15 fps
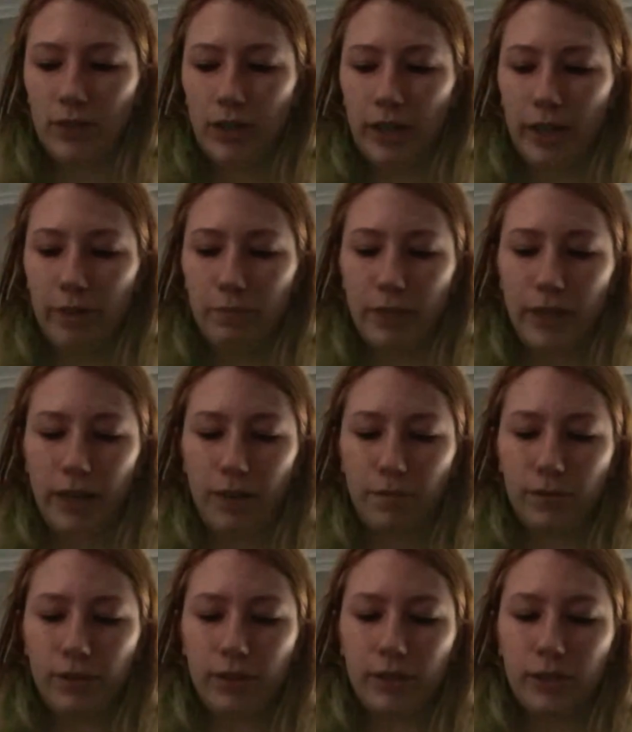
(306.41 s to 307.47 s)
And
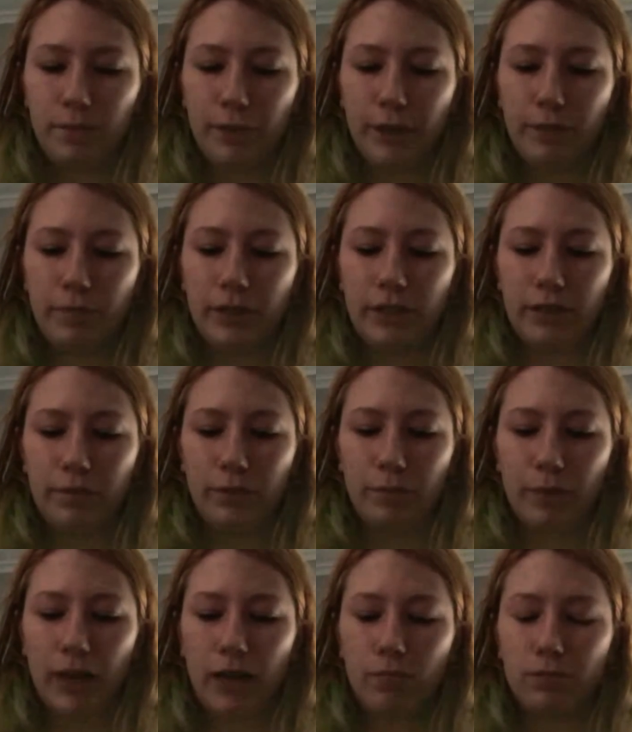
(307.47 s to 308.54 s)
began experimenting with
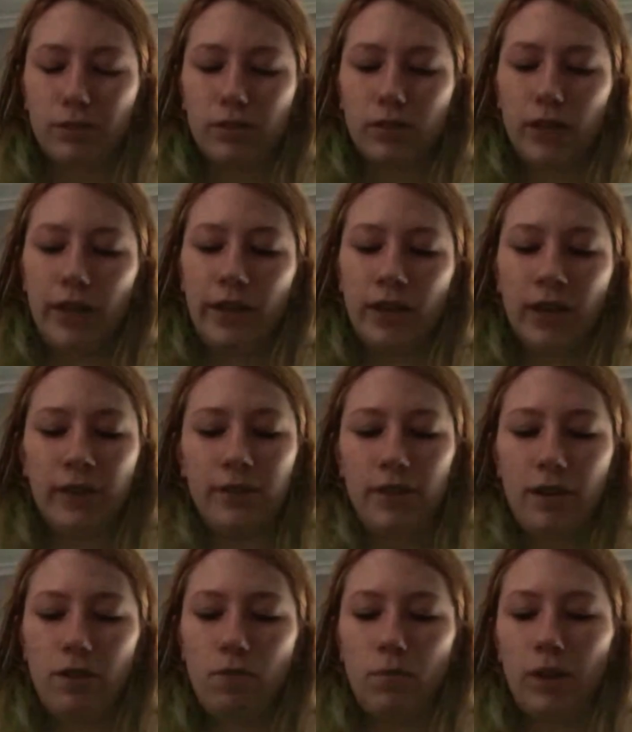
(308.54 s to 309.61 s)
pineapples. In
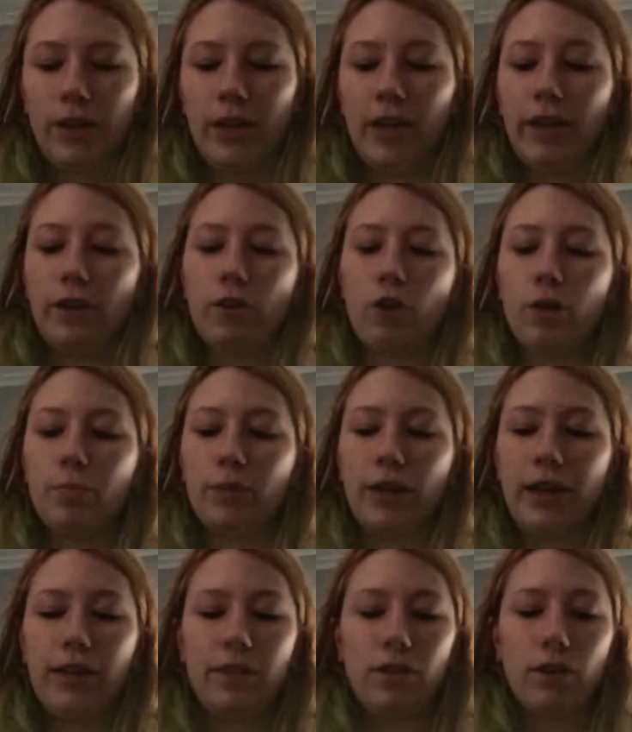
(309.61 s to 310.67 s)
1901, he
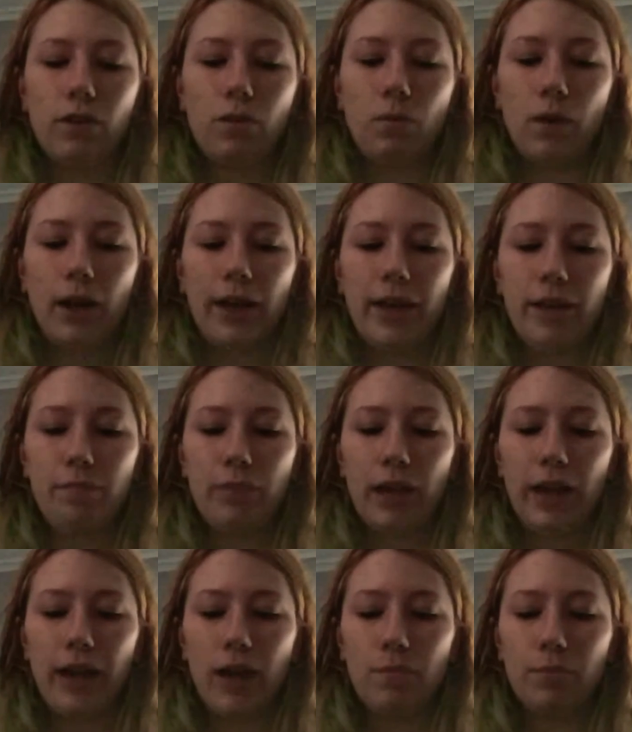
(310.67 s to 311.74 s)
incorporated the Hawaiian
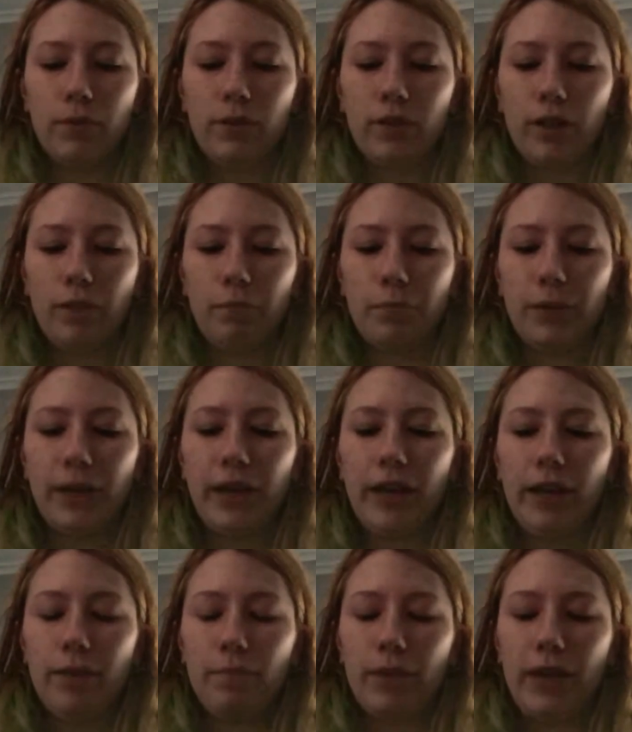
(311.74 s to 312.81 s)
Pineapple Company
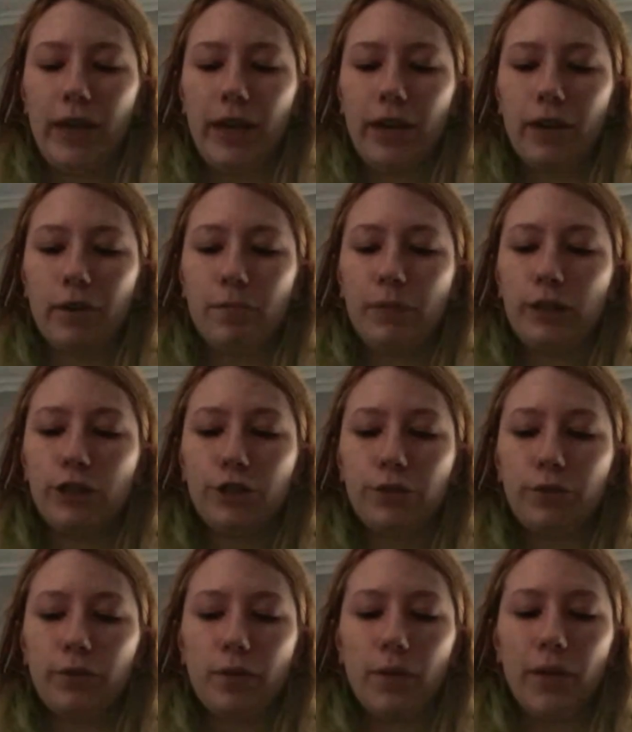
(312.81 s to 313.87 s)
and began commercial
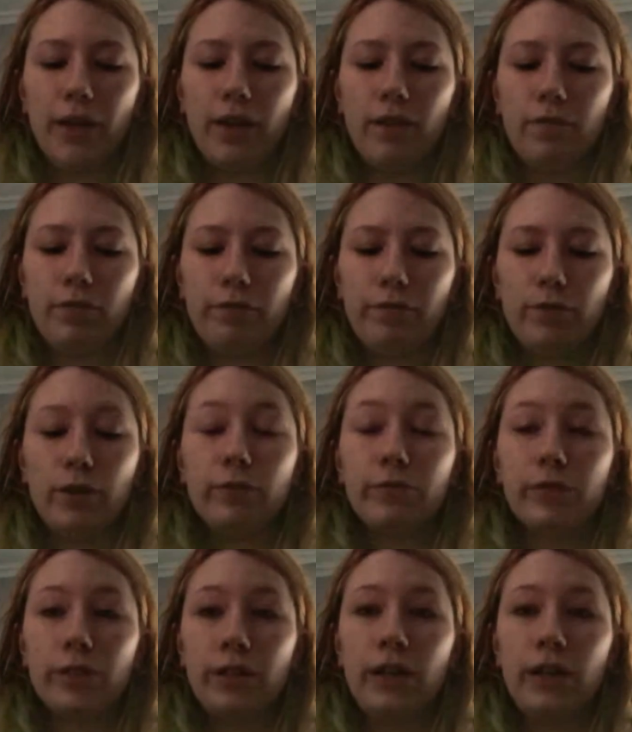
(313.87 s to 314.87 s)
growing of the fruit.